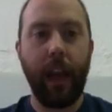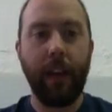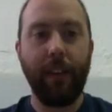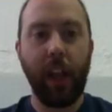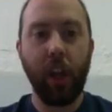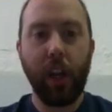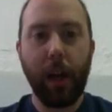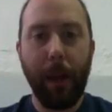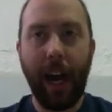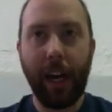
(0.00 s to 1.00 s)
if I look
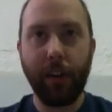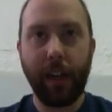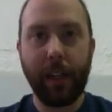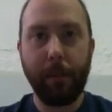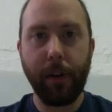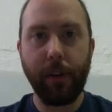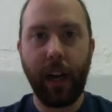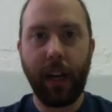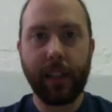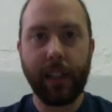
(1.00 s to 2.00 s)
up iron on the
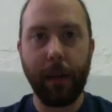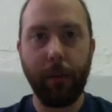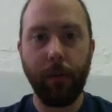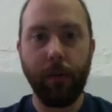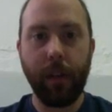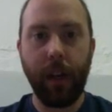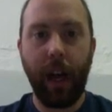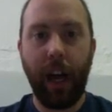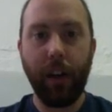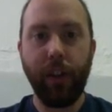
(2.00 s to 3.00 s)
periodic table,
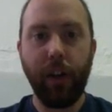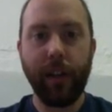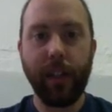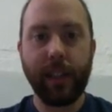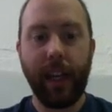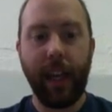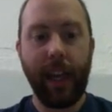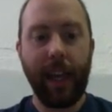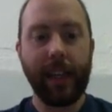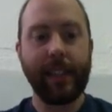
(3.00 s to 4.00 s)
I'll notice
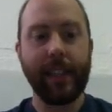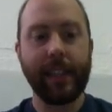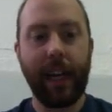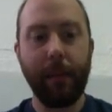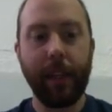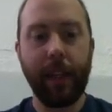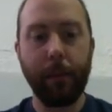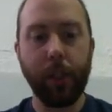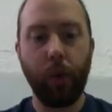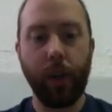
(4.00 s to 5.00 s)
it has the atomic
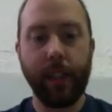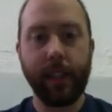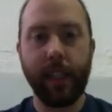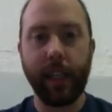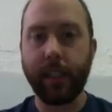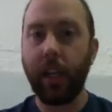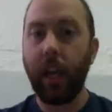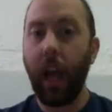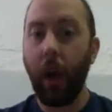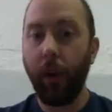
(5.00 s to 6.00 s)
number 26.
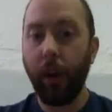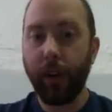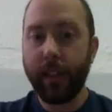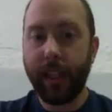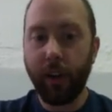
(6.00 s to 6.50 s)
And we already said